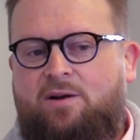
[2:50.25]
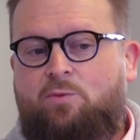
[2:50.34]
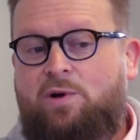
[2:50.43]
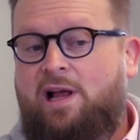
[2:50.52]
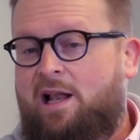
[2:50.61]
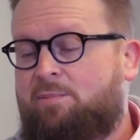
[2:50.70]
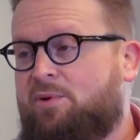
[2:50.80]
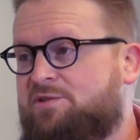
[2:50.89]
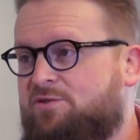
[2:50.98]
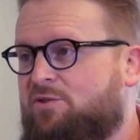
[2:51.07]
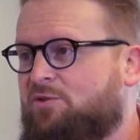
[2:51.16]
will help
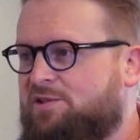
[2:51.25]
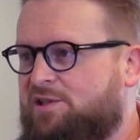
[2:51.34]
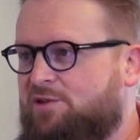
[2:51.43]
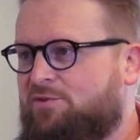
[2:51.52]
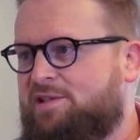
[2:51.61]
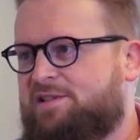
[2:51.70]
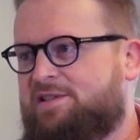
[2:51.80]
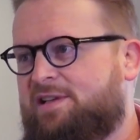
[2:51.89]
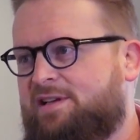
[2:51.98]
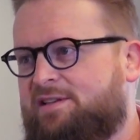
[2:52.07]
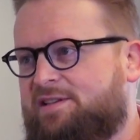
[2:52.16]
us to continue
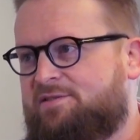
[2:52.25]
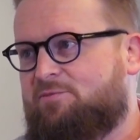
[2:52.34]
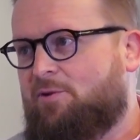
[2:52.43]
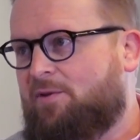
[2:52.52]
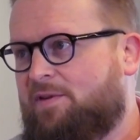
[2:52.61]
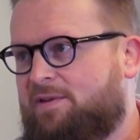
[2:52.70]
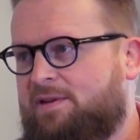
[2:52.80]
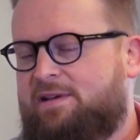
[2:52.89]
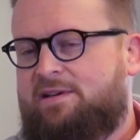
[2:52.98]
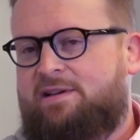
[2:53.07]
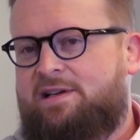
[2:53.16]
this growth,
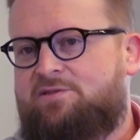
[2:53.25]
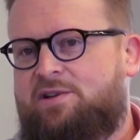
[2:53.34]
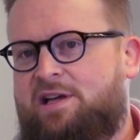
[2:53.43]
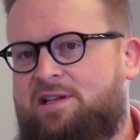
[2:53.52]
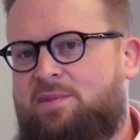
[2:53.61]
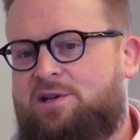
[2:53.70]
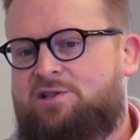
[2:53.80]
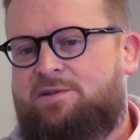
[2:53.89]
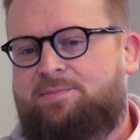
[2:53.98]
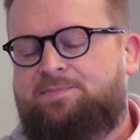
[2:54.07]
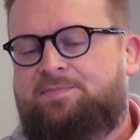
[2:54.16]
as you can
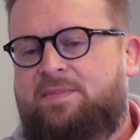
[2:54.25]
imagine.